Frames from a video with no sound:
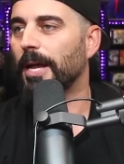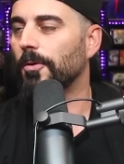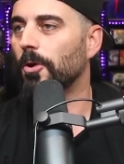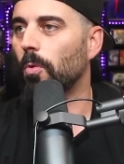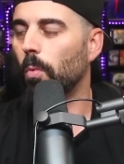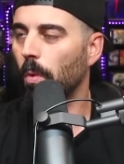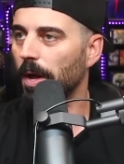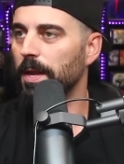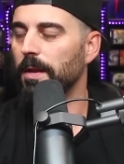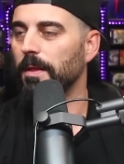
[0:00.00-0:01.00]
I don't know
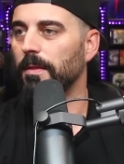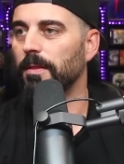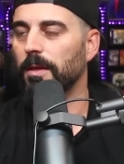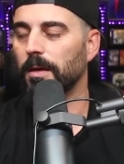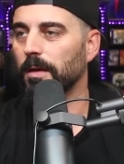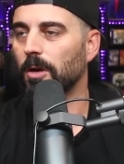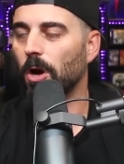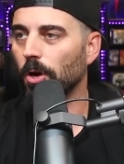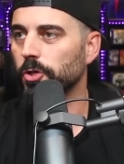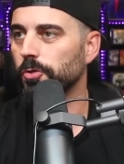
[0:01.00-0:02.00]
what the
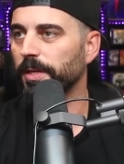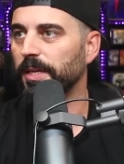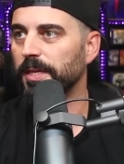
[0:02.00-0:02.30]
card trick